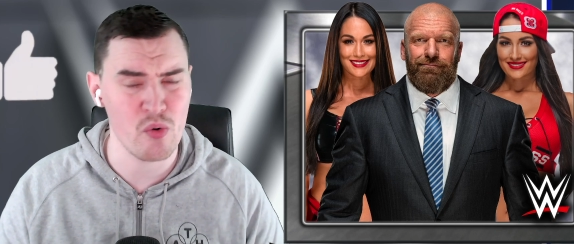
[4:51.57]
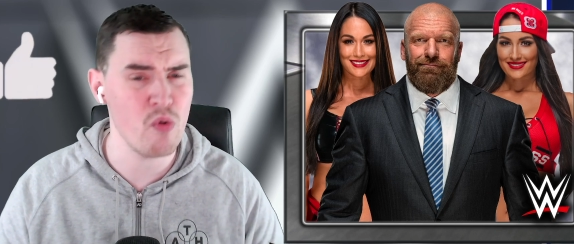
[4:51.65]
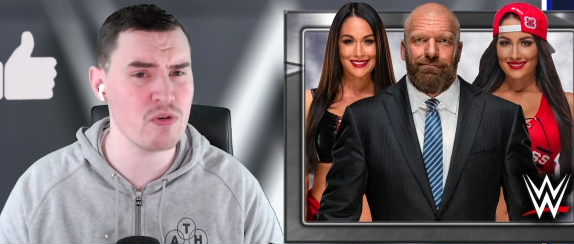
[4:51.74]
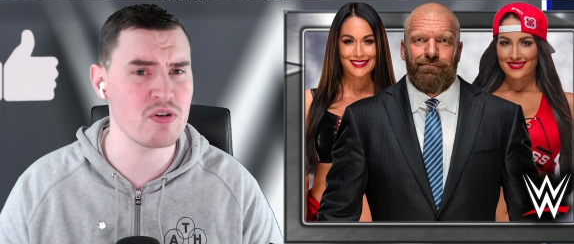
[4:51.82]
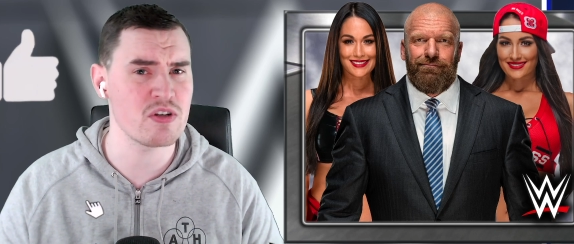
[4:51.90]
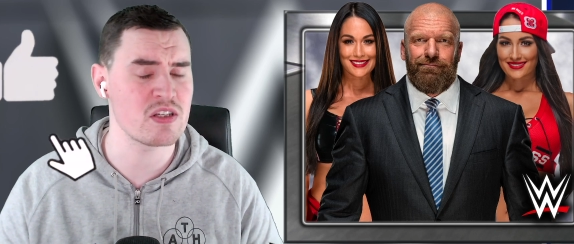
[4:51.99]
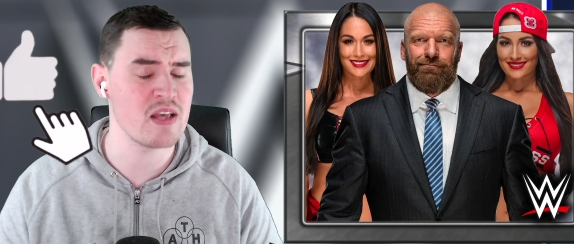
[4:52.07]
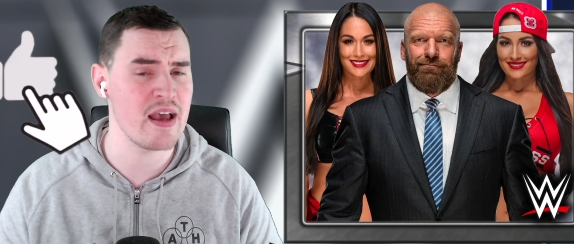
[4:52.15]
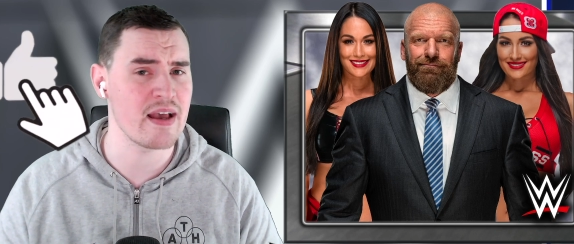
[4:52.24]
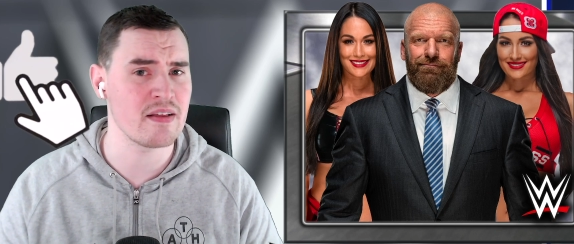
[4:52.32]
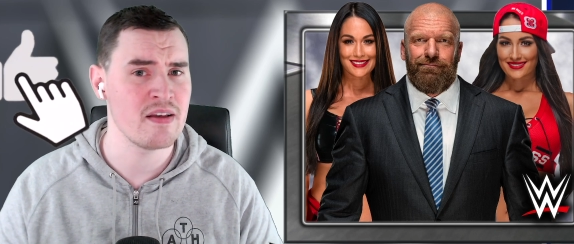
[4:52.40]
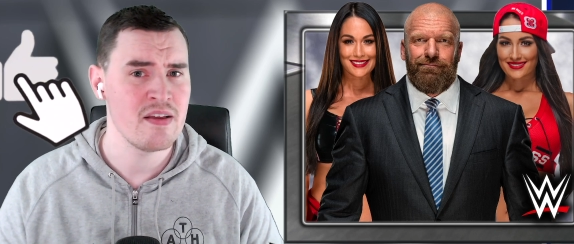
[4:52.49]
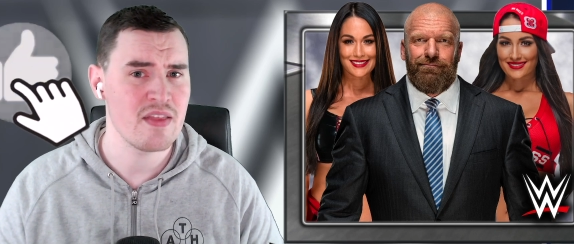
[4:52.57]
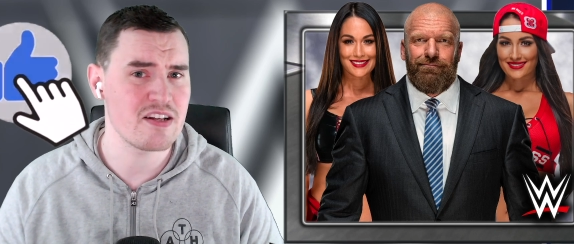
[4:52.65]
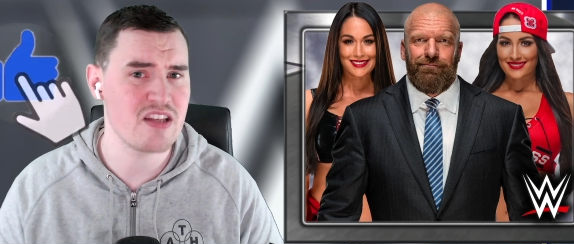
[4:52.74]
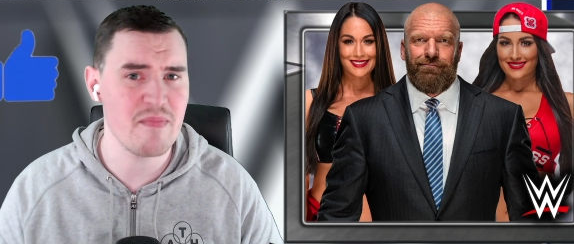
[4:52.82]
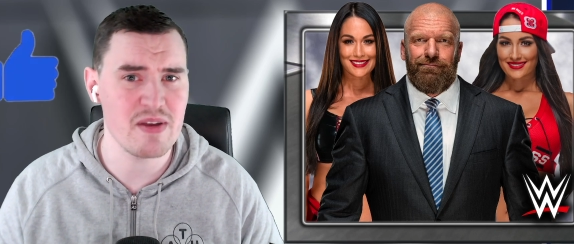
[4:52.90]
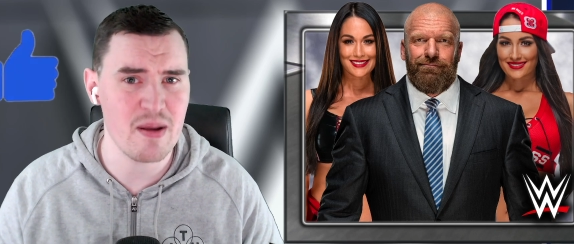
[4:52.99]
Speaker 1: also saying that
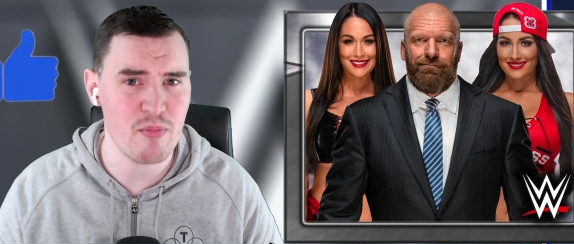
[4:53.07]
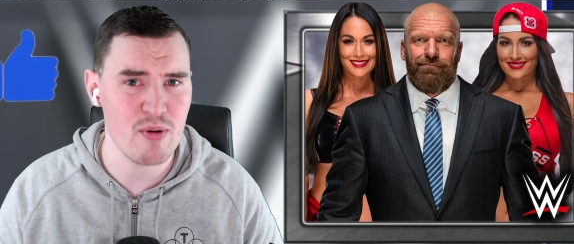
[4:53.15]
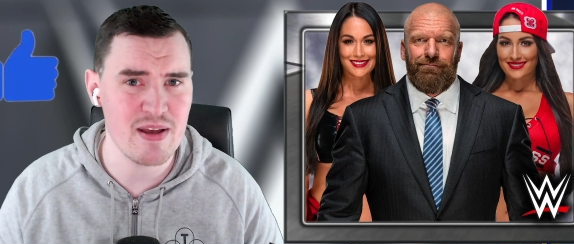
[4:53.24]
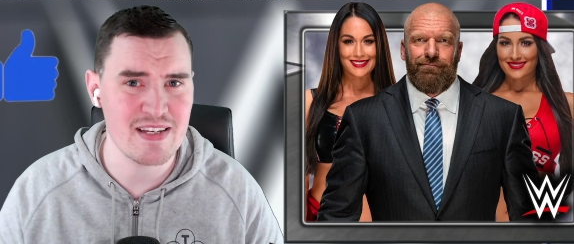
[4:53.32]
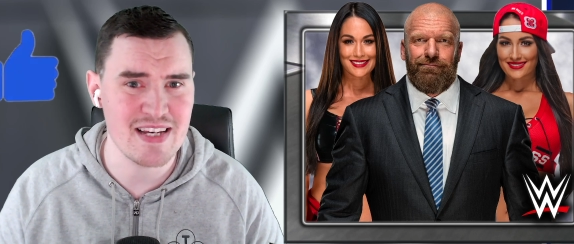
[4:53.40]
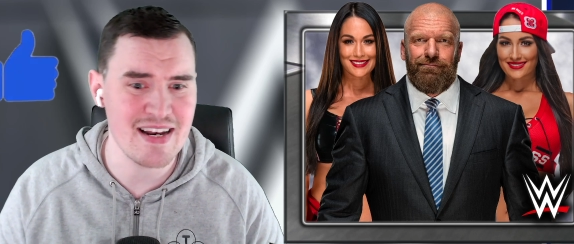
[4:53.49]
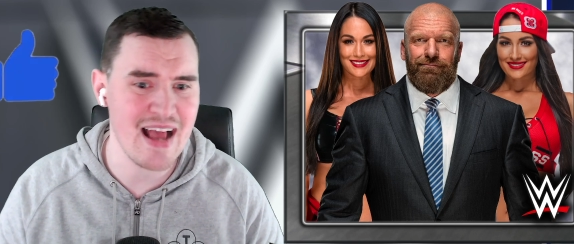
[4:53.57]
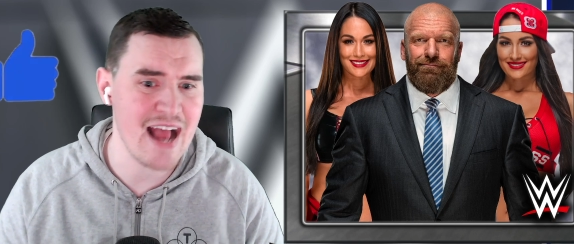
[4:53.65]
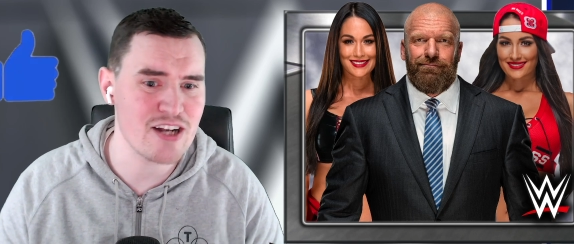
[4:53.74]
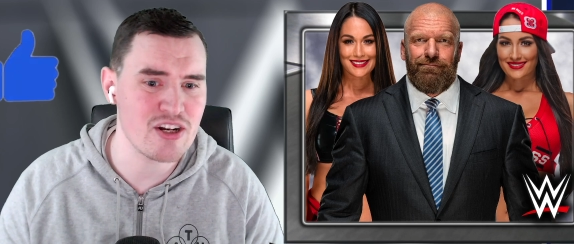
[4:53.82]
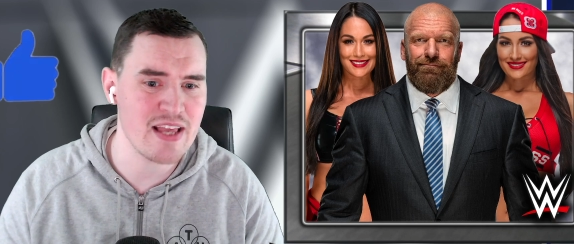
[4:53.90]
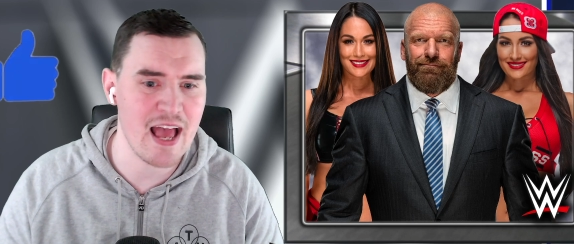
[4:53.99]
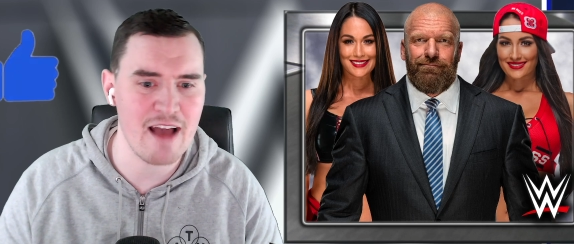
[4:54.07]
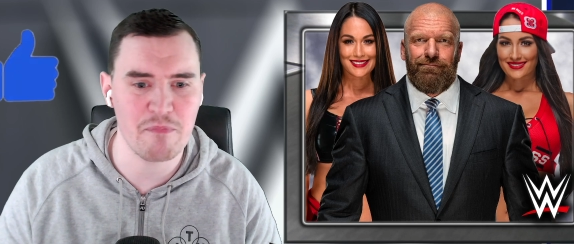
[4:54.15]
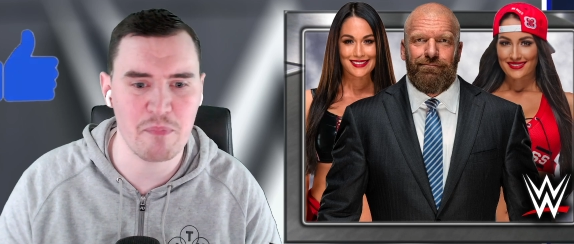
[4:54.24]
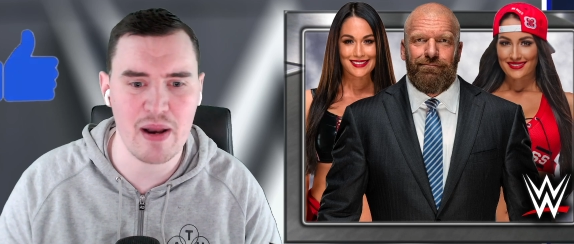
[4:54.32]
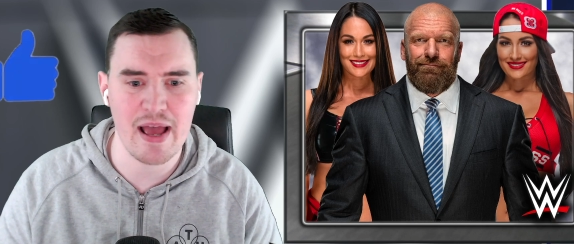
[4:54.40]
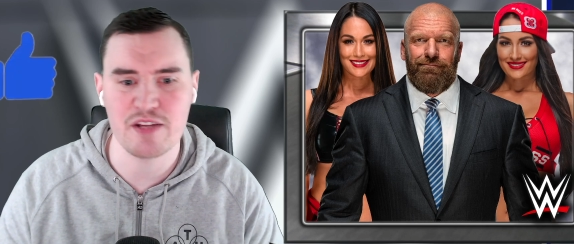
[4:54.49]
WWE didn't actually have
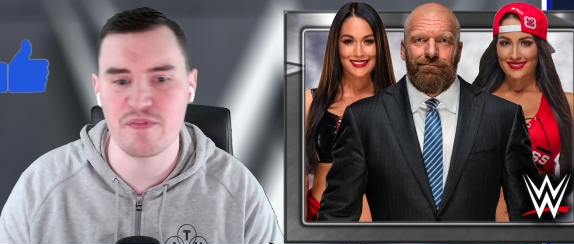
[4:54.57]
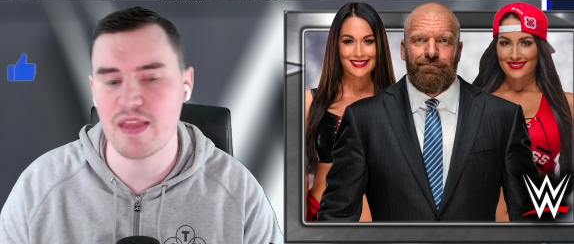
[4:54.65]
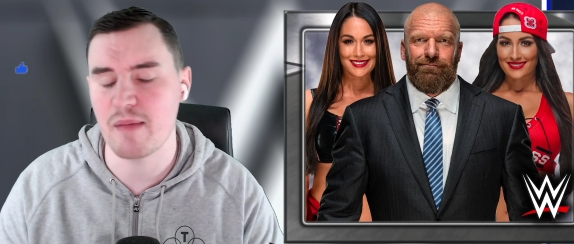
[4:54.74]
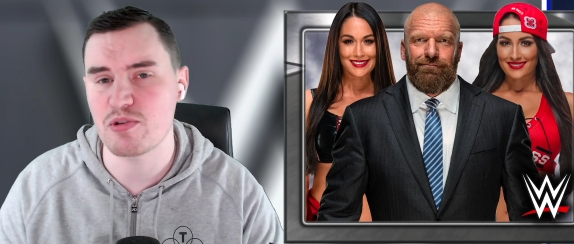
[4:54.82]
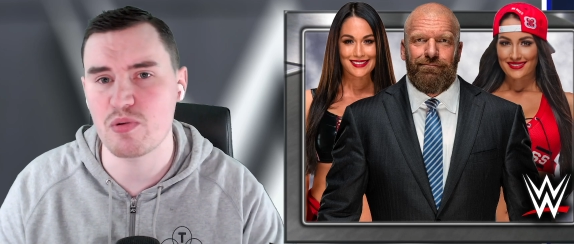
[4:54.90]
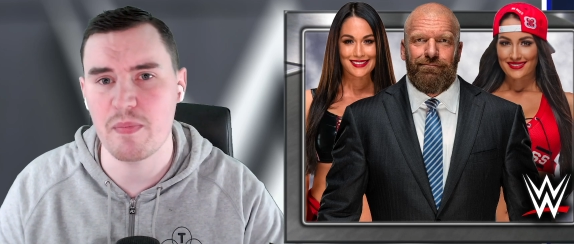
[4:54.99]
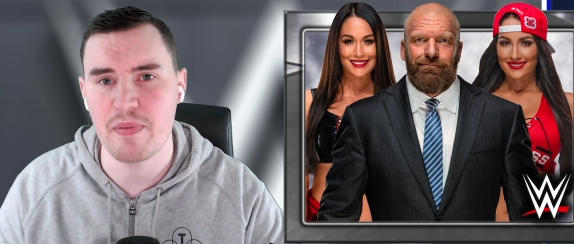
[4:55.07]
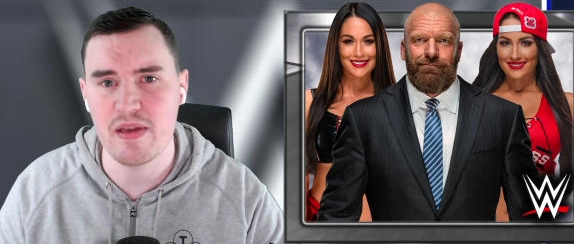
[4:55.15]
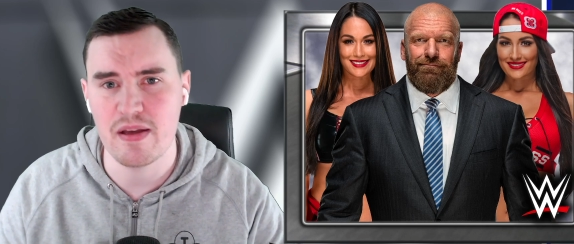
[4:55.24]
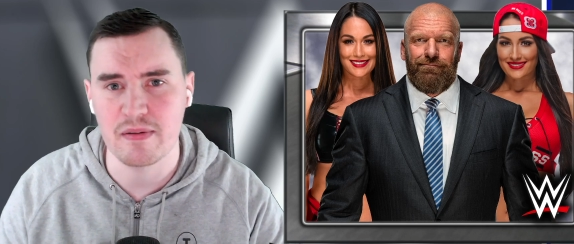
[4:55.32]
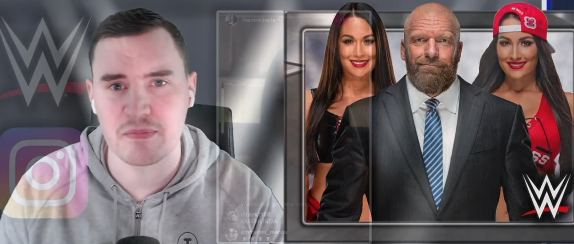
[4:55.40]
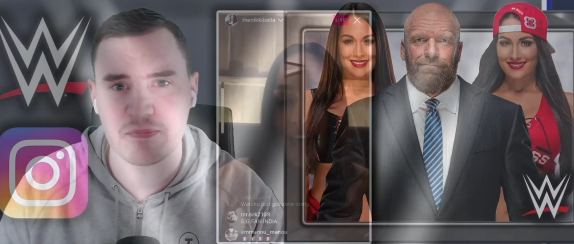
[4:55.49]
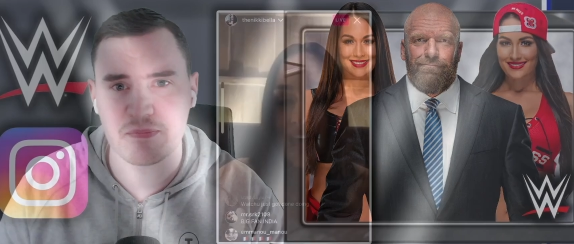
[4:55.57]
plans for them to appear.